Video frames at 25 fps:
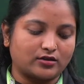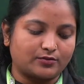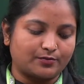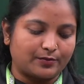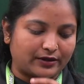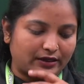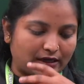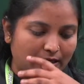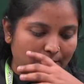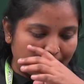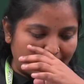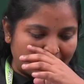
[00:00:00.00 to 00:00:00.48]

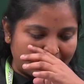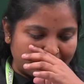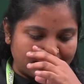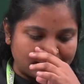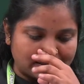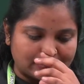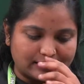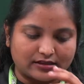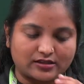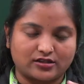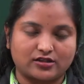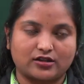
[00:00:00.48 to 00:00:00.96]
Medical
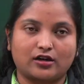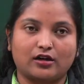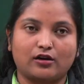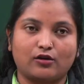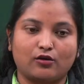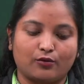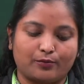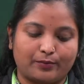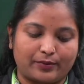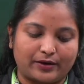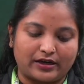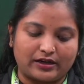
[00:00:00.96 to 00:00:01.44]
surgical
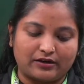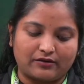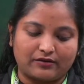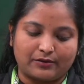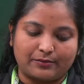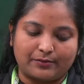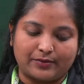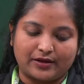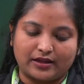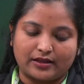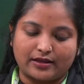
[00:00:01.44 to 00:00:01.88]
OPD will be there,